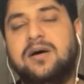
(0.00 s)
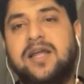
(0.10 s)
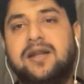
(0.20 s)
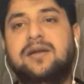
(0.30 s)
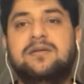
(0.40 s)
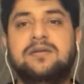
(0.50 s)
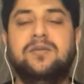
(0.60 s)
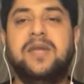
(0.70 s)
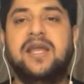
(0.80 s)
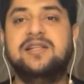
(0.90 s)
in
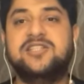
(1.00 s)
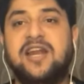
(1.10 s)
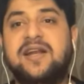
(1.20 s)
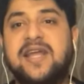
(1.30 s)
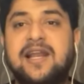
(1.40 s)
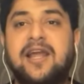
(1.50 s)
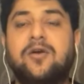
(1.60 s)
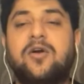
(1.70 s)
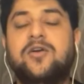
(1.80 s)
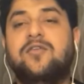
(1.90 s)
the male genitalia
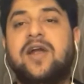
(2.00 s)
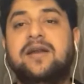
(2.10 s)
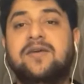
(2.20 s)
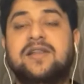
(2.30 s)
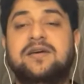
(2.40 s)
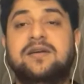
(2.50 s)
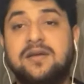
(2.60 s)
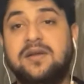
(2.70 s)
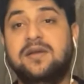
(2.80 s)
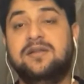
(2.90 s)
in order to find whether
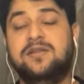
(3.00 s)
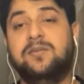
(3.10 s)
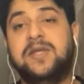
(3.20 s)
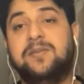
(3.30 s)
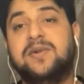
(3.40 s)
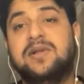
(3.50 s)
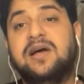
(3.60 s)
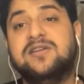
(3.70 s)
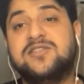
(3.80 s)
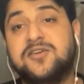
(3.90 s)
the people
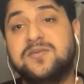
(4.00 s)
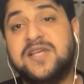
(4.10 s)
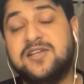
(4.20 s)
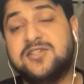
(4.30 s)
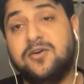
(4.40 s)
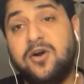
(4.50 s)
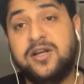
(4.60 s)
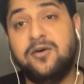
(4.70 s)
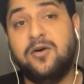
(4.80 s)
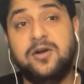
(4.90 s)
are circumcised or
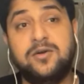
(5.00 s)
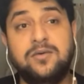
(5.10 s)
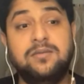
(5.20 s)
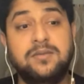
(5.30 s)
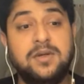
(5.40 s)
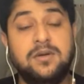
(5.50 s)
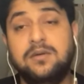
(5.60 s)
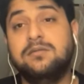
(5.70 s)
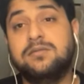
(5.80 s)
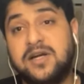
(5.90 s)
not in order to
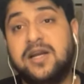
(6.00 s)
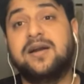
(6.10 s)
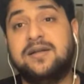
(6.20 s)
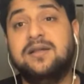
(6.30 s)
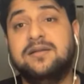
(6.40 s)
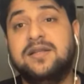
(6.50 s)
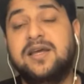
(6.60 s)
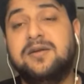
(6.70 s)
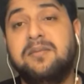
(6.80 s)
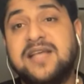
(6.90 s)
conduct
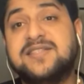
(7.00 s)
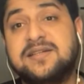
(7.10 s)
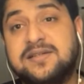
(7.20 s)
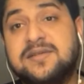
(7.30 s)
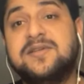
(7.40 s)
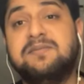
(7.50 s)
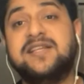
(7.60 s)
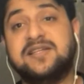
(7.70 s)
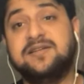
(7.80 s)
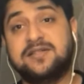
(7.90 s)
their
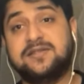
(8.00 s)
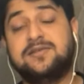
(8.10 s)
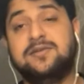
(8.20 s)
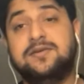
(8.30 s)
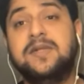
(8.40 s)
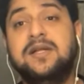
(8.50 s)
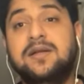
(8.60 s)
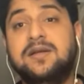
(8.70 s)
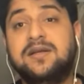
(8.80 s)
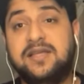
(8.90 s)
massacres. So,
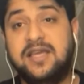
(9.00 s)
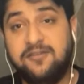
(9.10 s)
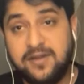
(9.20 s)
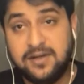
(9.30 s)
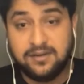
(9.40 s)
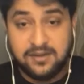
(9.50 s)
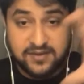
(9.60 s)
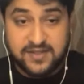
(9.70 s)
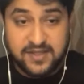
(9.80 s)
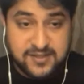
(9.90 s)
given
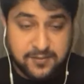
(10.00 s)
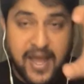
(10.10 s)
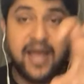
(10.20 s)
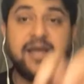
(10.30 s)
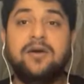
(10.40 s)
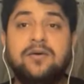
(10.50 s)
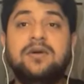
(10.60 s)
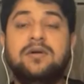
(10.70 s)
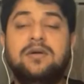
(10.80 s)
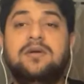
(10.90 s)
this
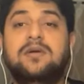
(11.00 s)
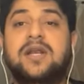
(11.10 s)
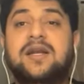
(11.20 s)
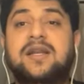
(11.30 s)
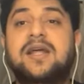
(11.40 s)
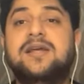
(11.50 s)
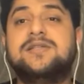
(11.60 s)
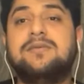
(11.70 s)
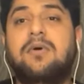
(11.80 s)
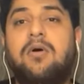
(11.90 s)
background, it
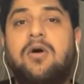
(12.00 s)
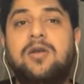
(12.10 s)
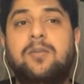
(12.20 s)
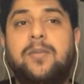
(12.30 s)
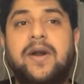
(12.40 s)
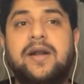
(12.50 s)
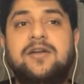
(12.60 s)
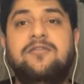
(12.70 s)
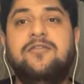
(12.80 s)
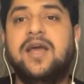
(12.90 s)
is all
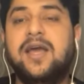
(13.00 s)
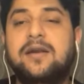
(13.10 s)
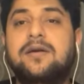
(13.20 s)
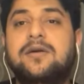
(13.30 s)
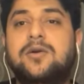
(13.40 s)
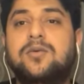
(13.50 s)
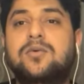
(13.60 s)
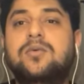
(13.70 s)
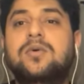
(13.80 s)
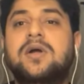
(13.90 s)
but fair
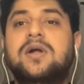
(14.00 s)
to